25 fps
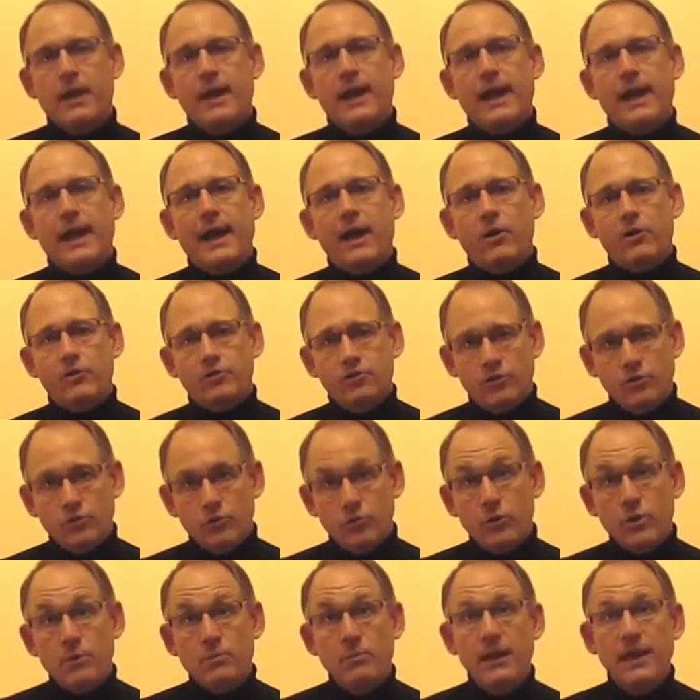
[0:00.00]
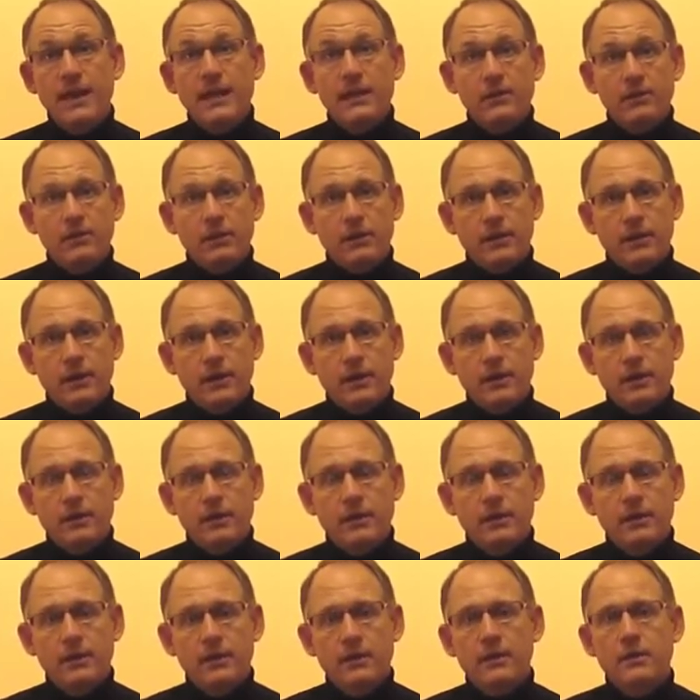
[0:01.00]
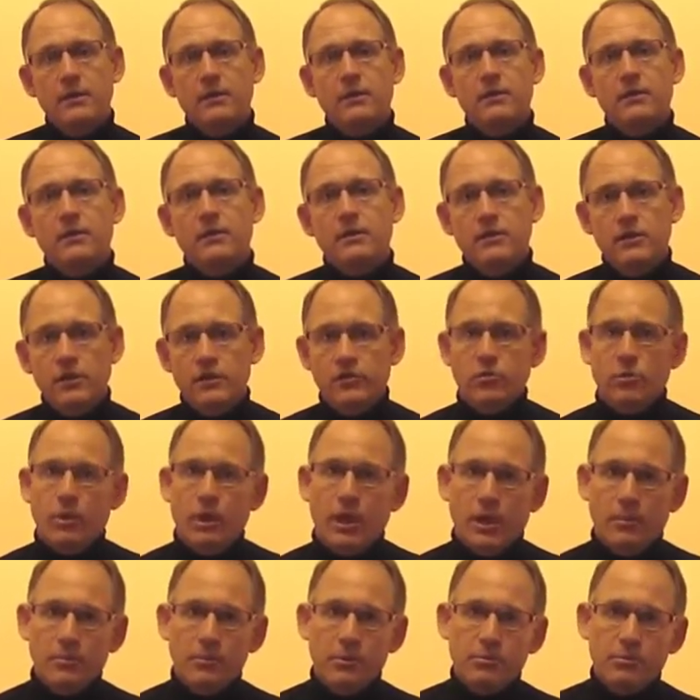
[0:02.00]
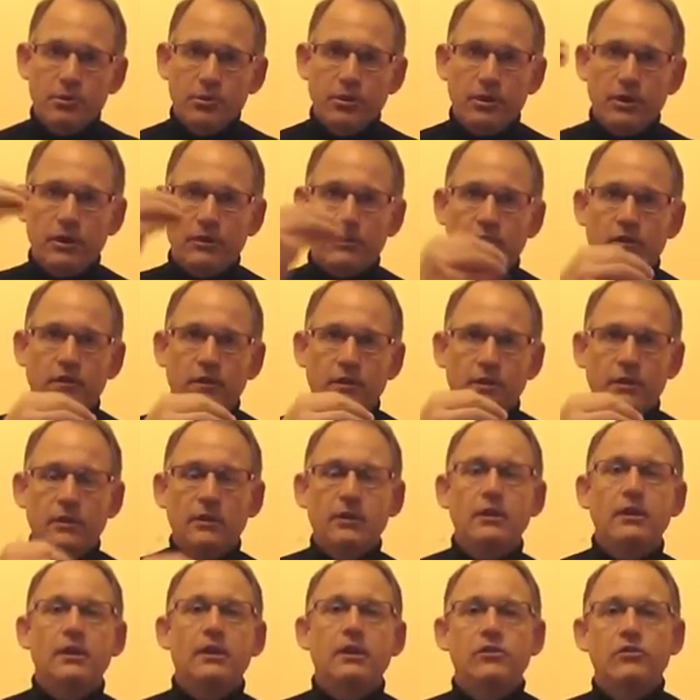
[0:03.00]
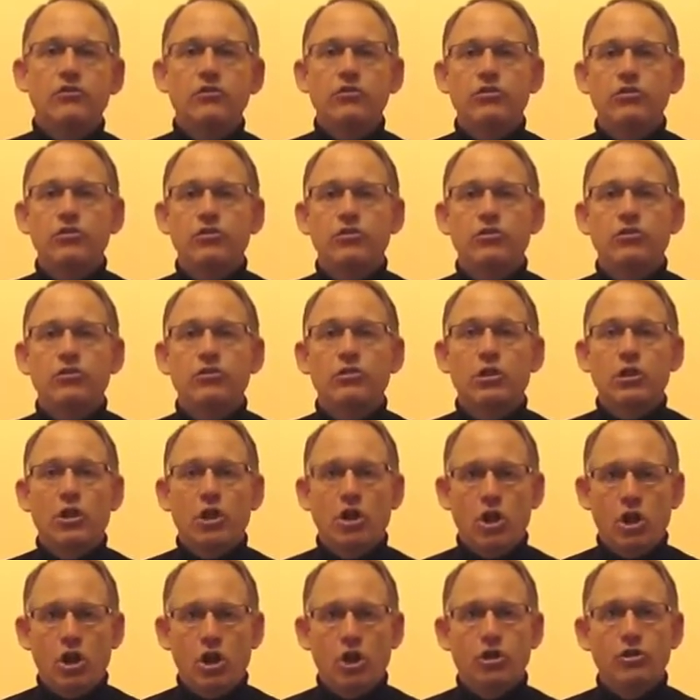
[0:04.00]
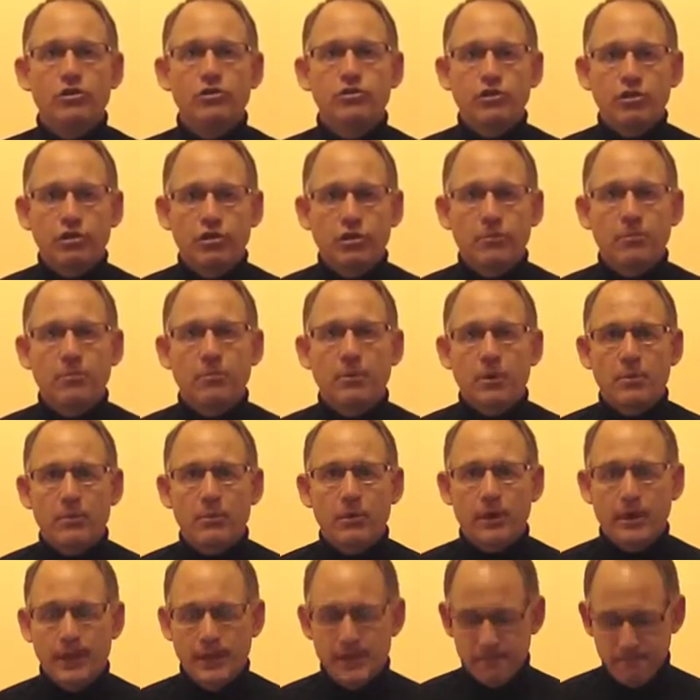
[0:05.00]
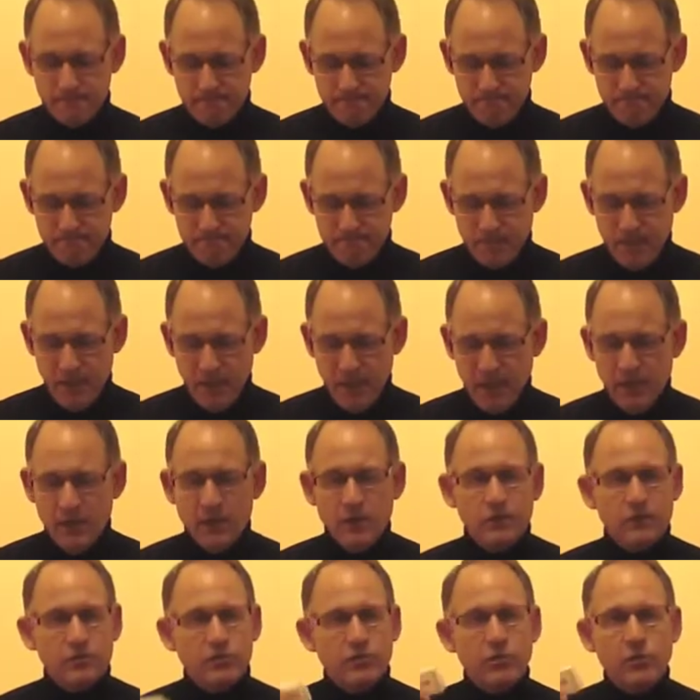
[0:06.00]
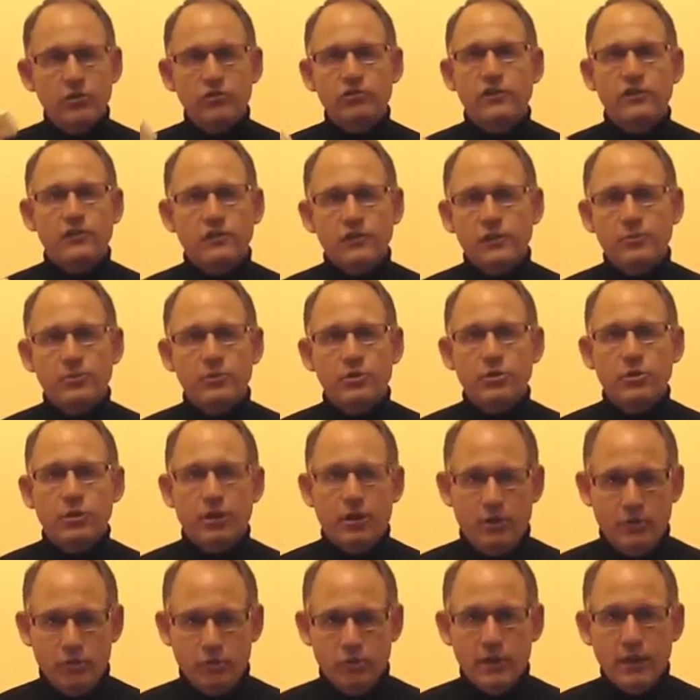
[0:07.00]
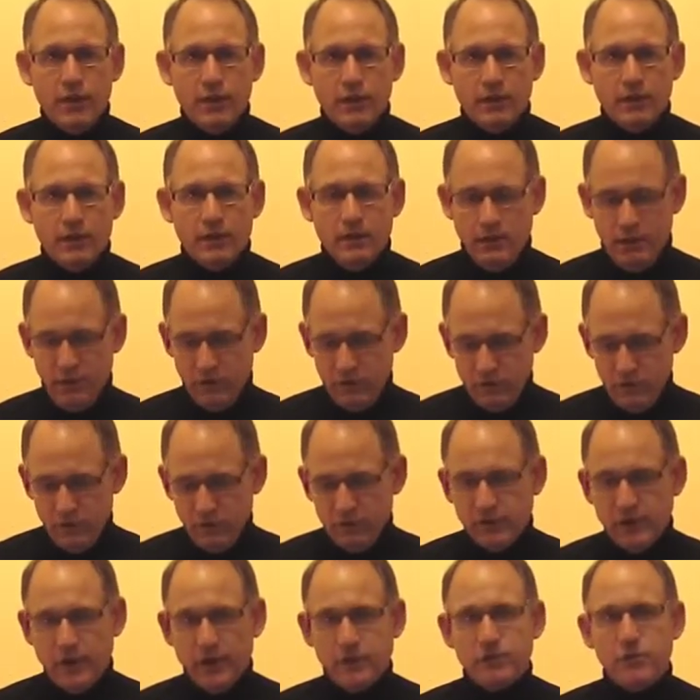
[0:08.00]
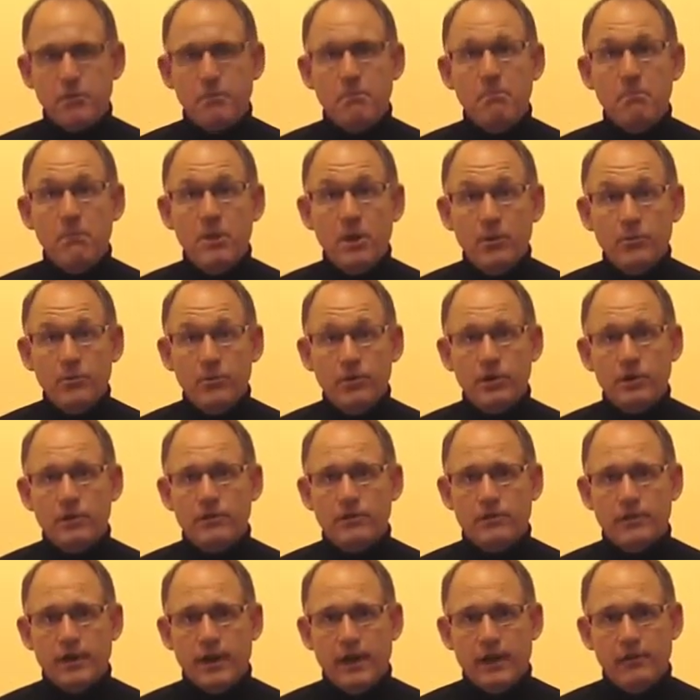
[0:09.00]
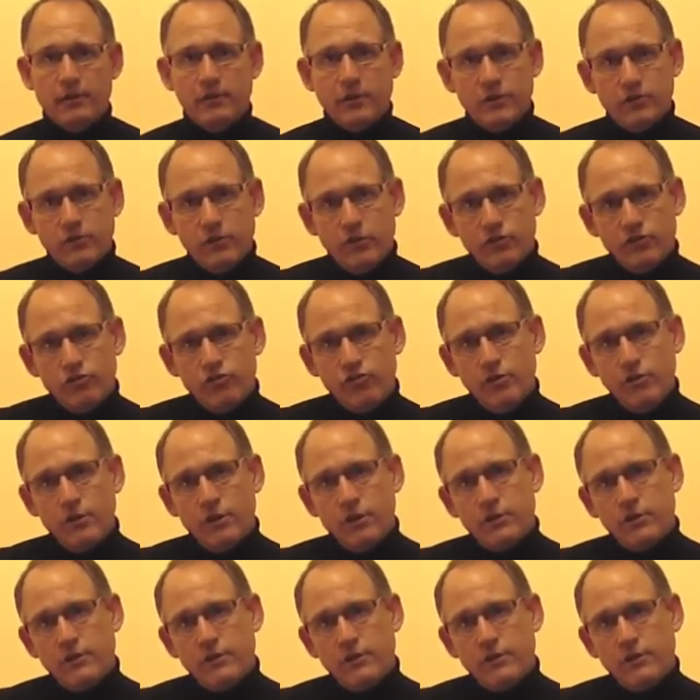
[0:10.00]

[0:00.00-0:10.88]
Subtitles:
out repeatedly. This will help you put it into your long-term memory. So don't just flip through it and read it. Use it as a memory device, as a